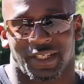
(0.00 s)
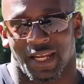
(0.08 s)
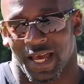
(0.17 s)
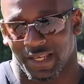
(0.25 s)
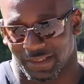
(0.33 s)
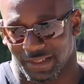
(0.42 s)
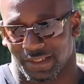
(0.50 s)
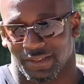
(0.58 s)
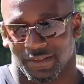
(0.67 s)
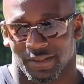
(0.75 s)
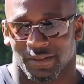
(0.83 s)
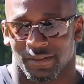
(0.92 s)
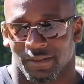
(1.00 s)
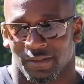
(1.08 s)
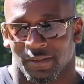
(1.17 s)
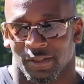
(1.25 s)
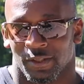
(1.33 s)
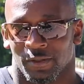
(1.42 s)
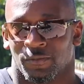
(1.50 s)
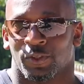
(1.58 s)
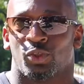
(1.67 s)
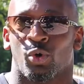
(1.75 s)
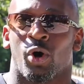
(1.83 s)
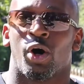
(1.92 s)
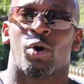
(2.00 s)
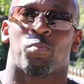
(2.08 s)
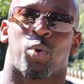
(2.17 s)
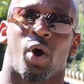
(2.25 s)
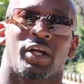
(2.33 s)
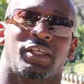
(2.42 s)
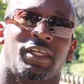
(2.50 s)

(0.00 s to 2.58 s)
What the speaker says: Closet, for doing her part,